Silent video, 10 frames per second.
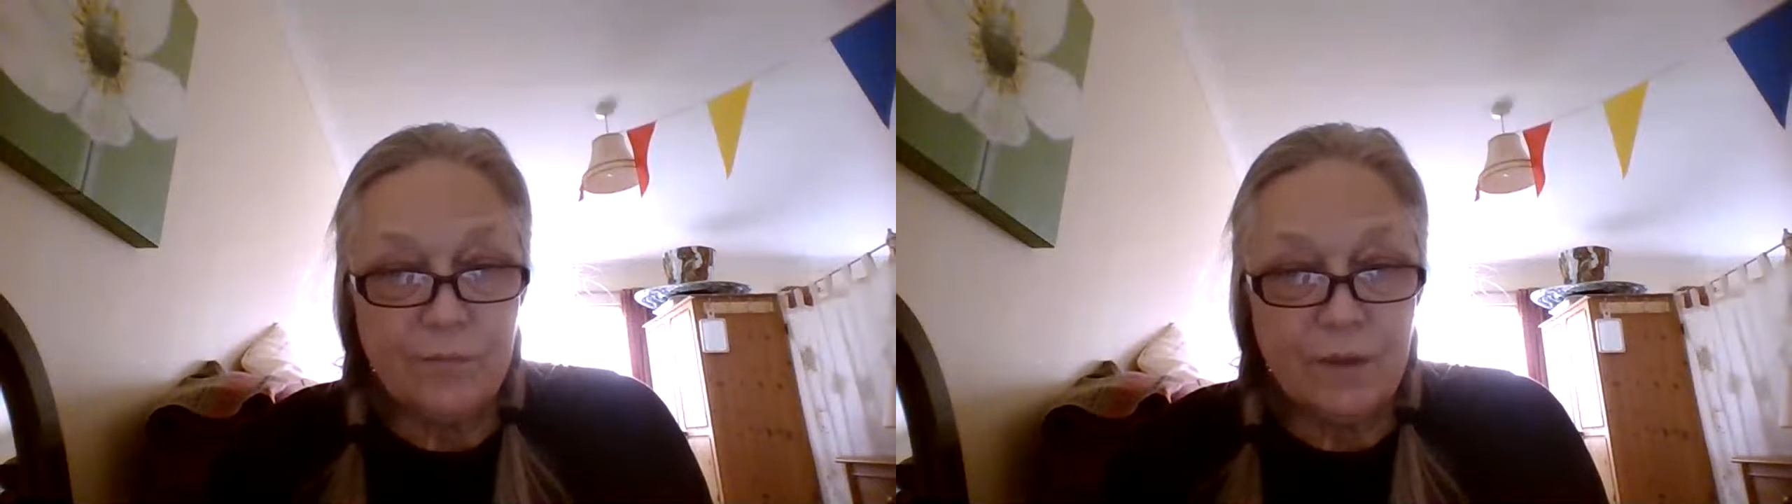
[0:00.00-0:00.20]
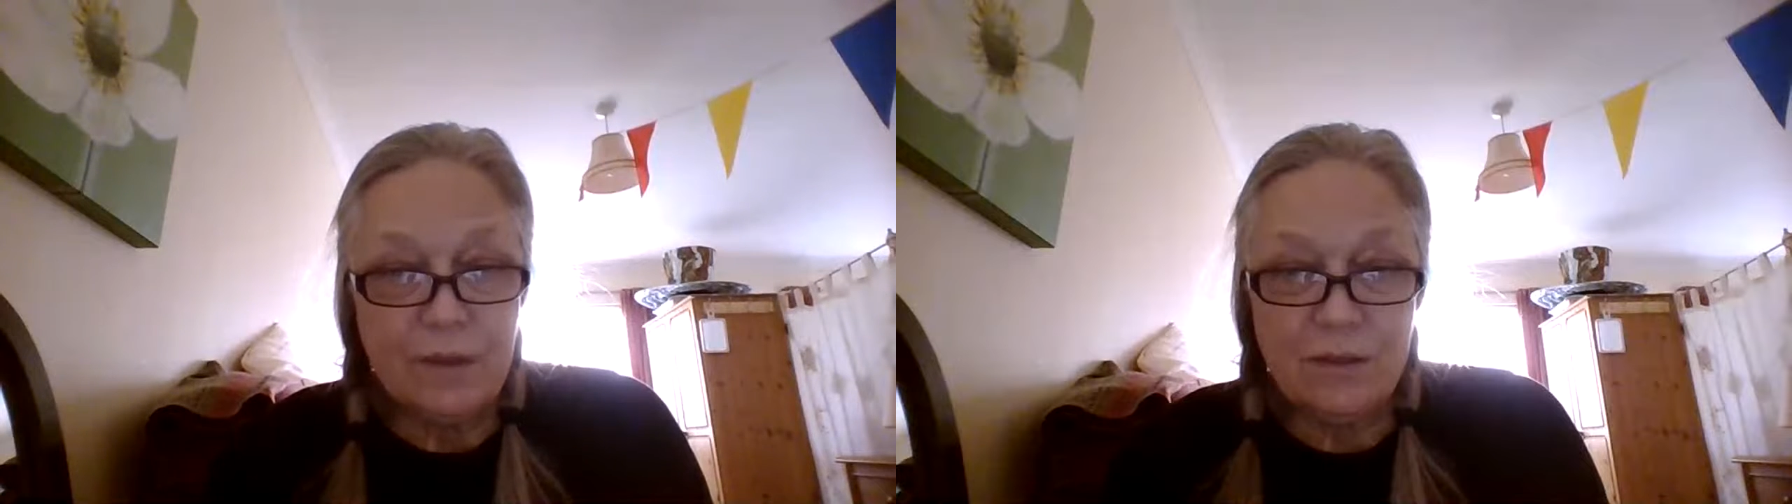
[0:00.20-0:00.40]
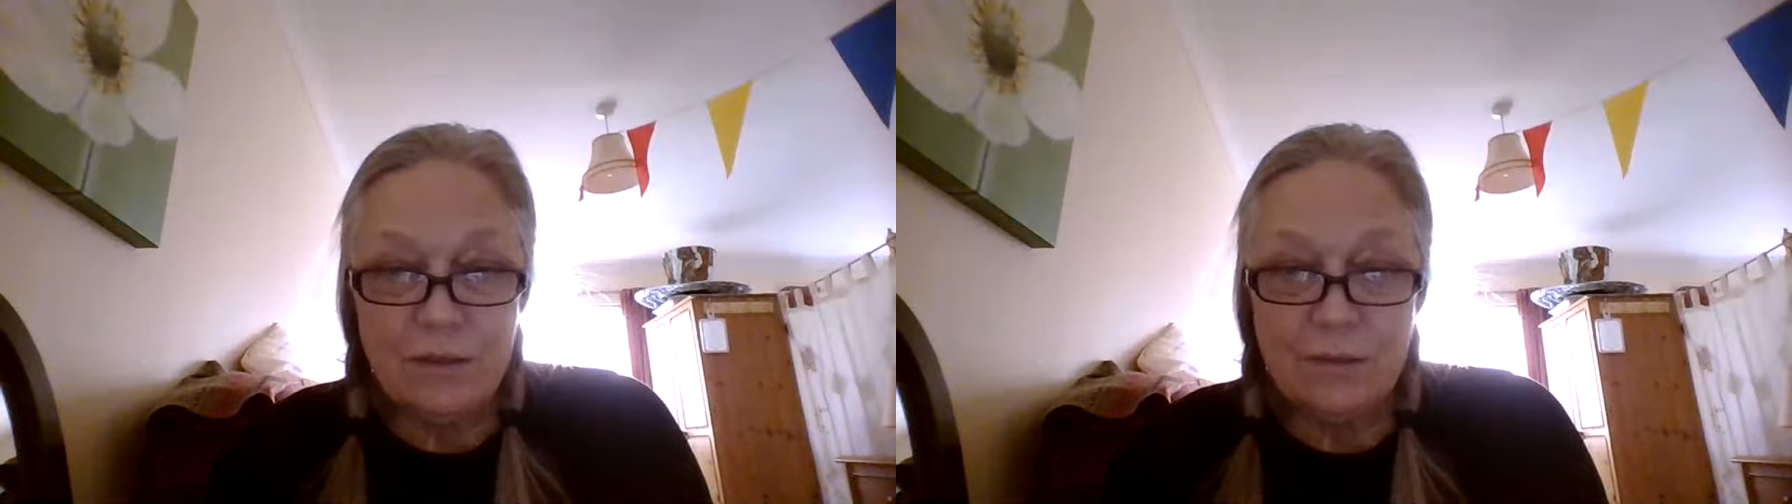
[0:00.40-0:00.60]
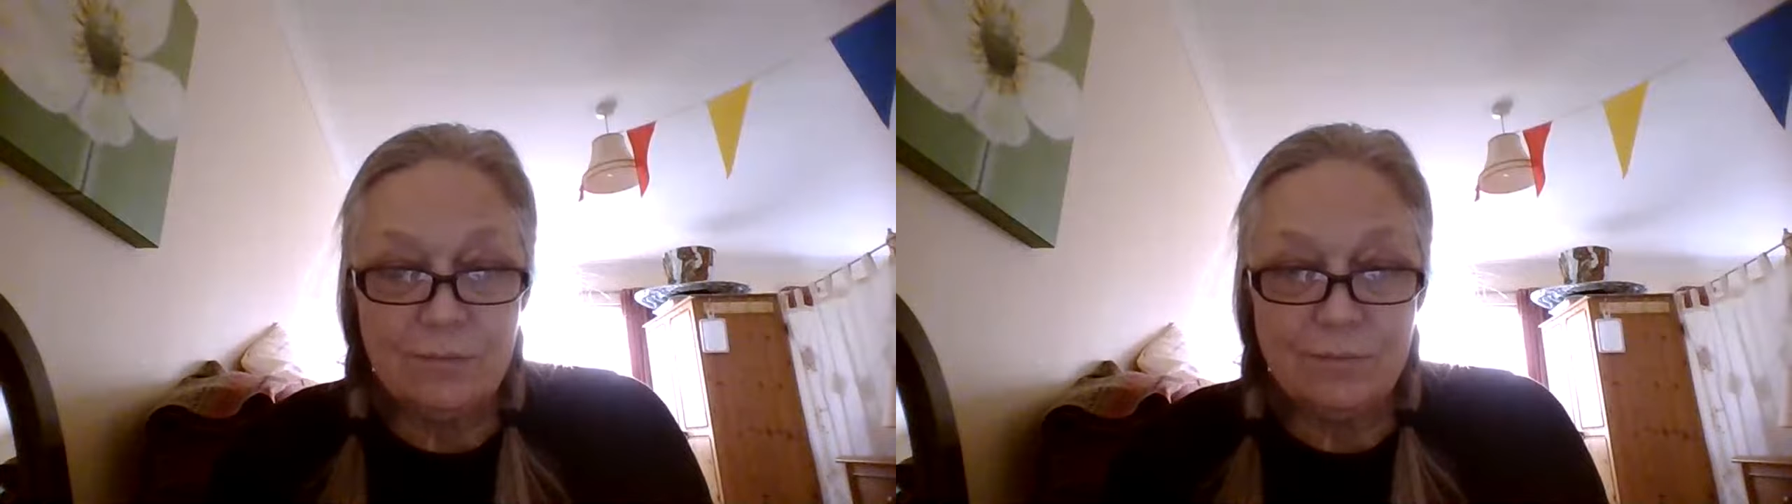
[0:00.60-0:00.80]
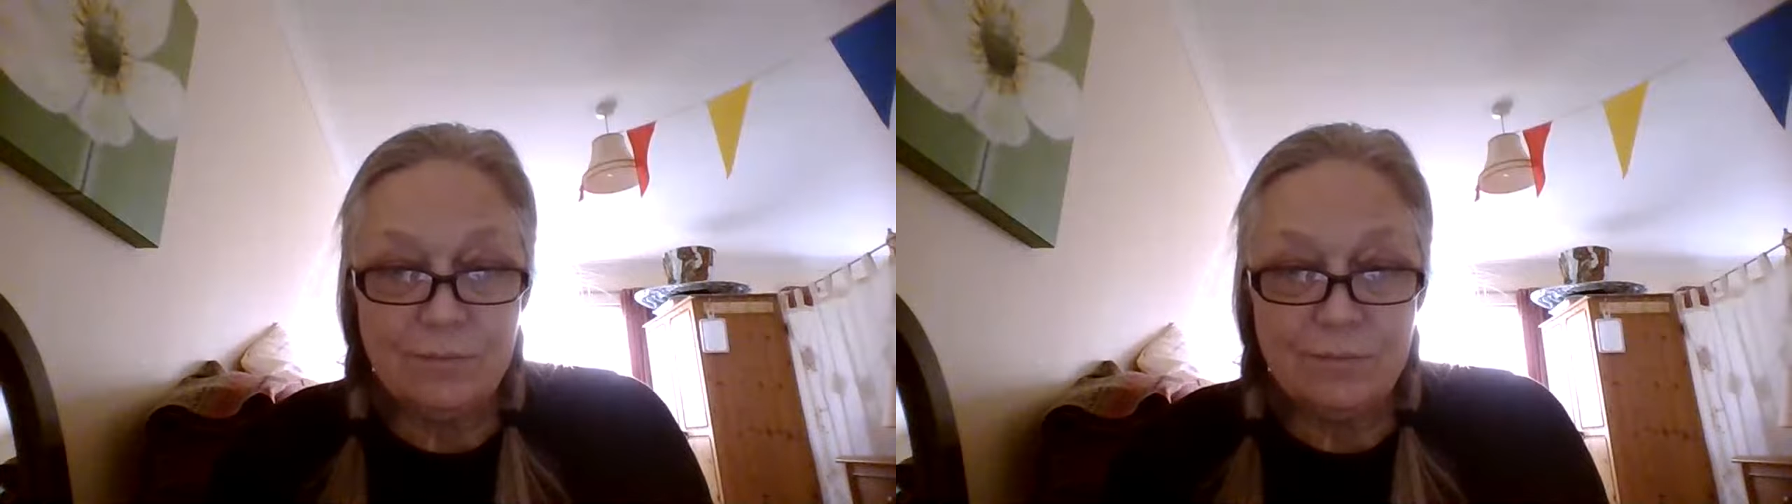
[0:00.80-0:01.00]
It's
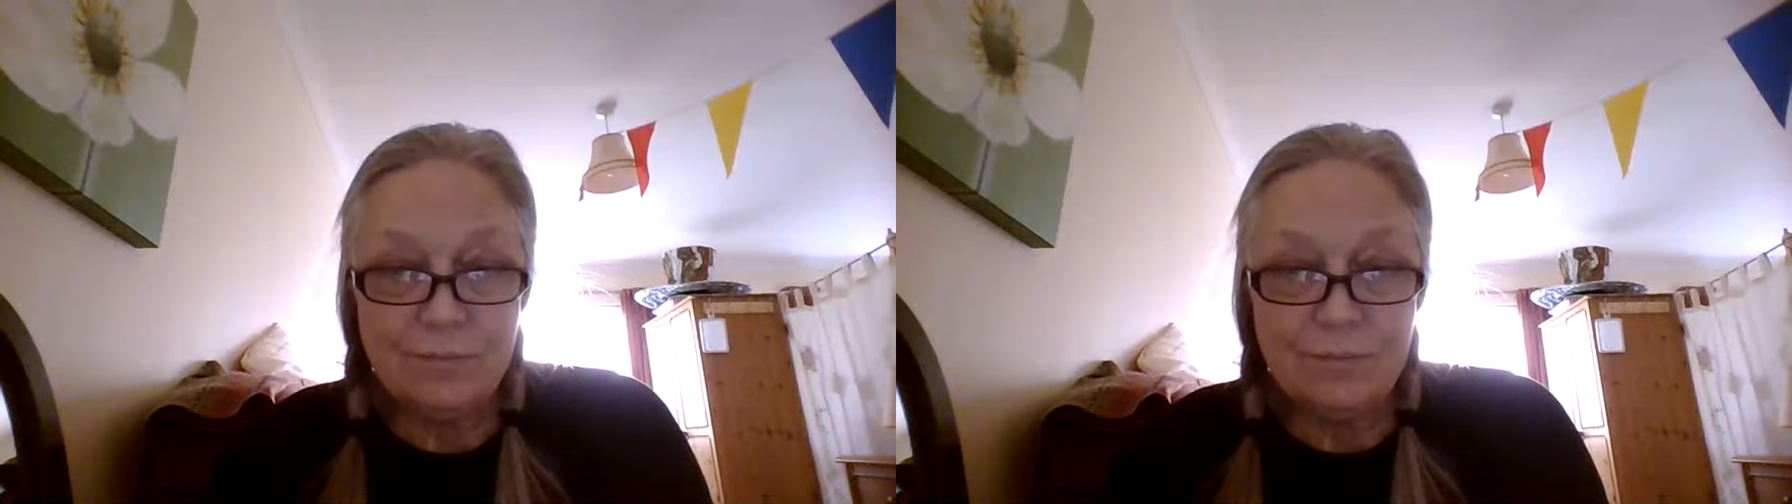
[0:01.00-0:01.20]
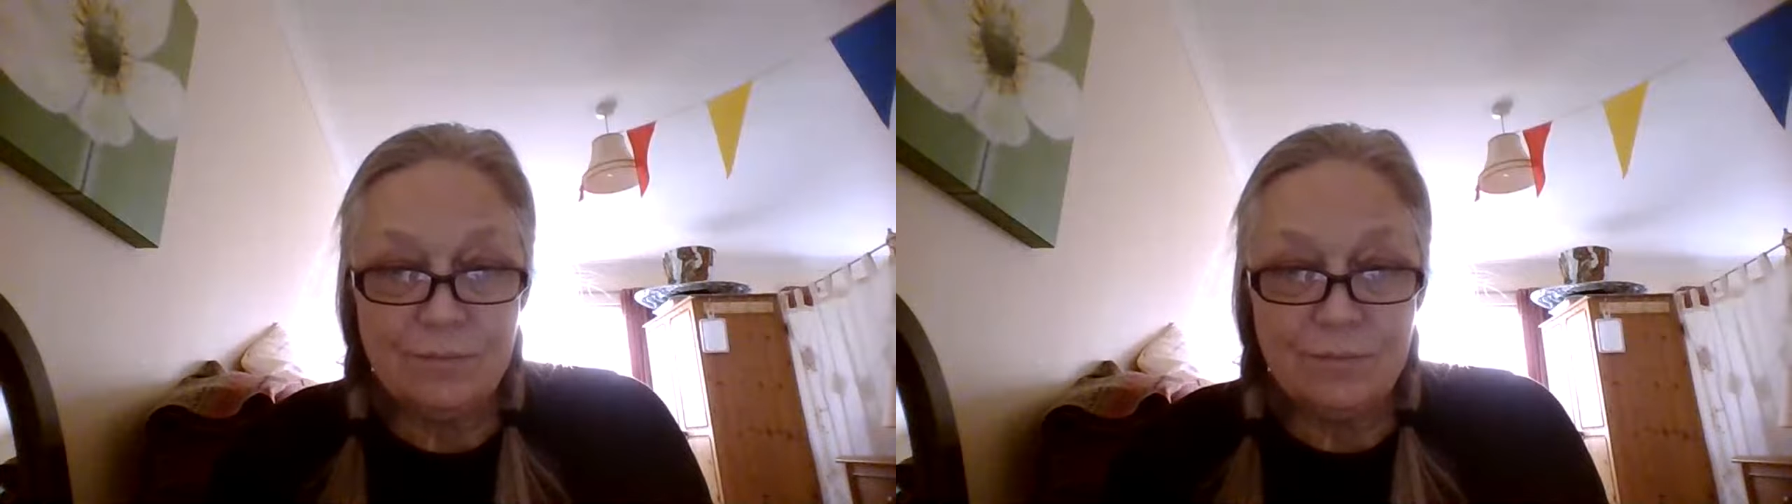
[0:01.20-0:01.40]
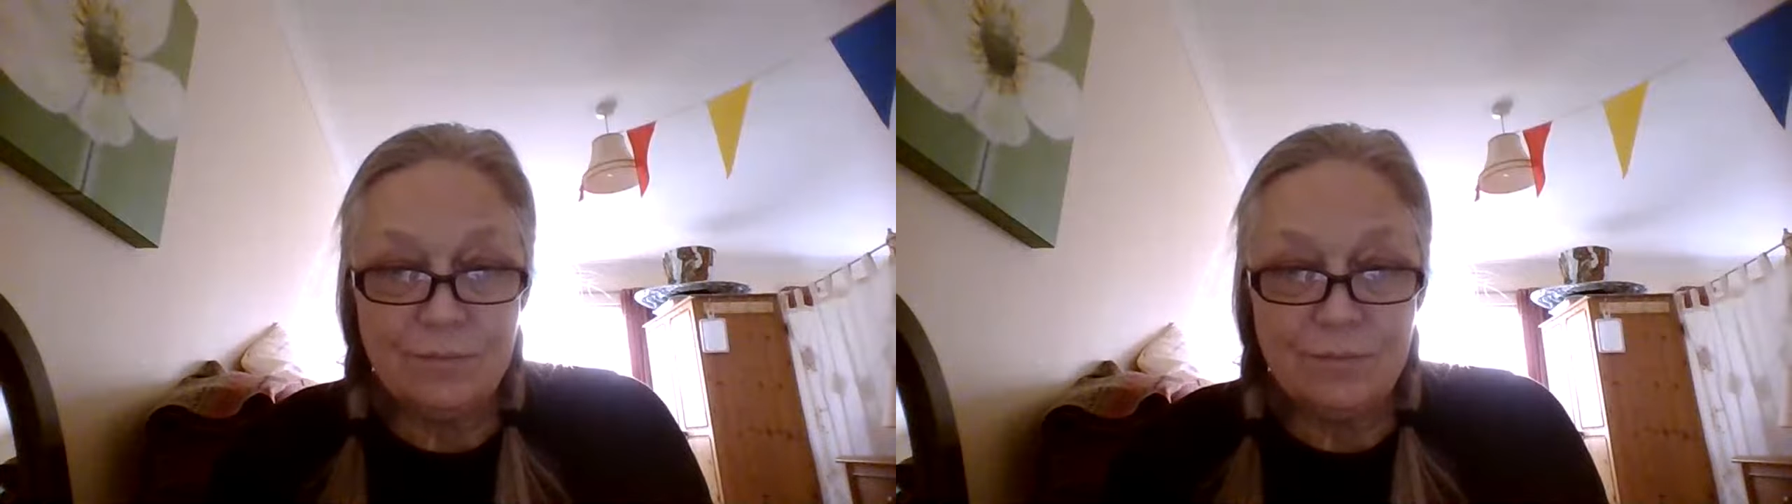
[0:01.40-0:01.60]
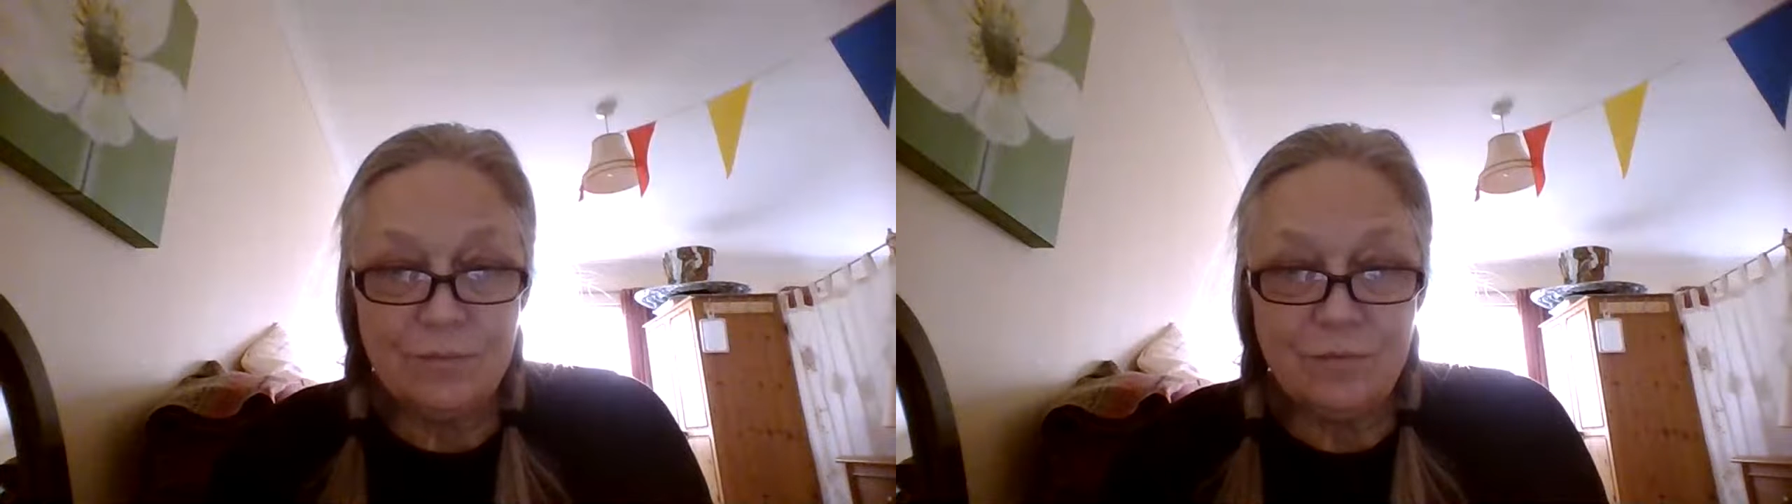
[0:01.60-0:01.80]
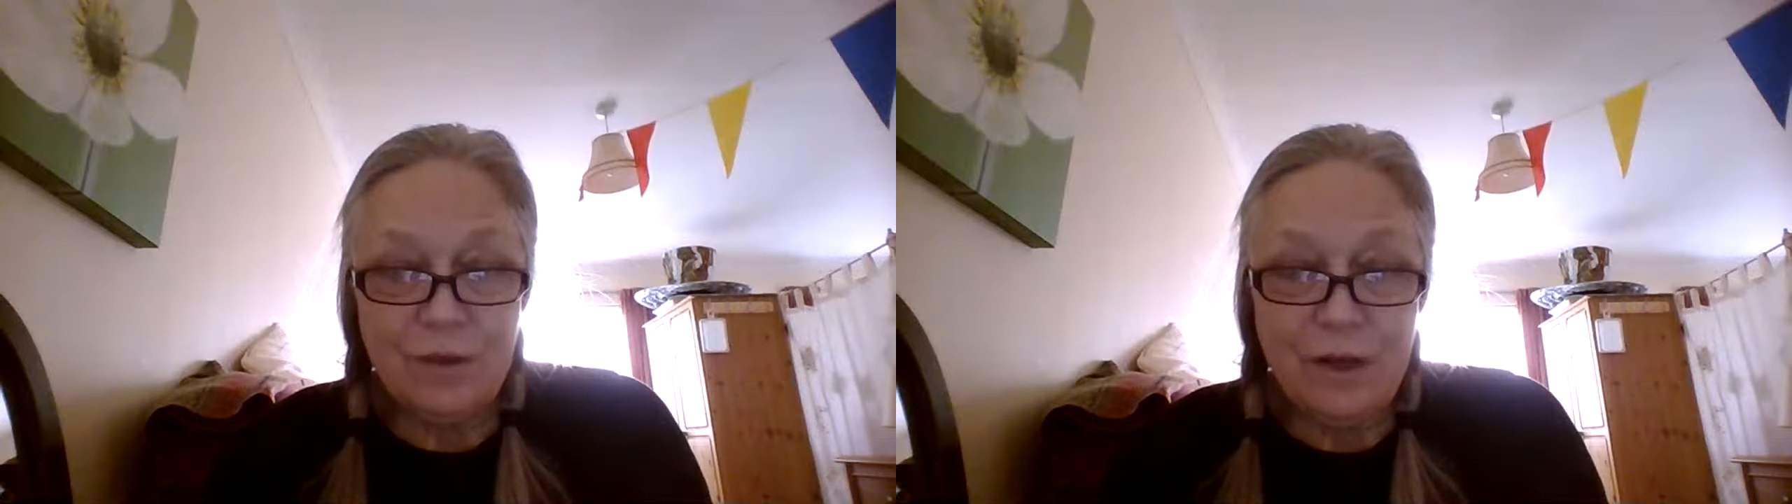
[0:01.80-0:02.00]

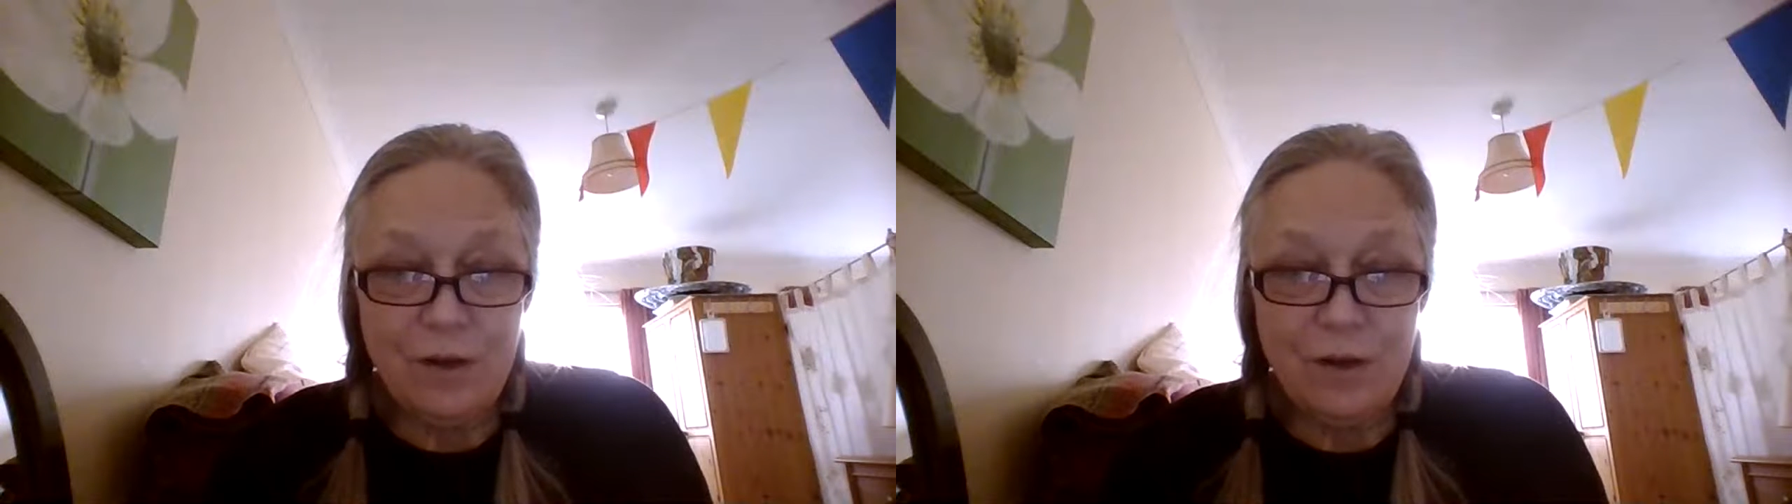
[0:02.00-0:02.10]
very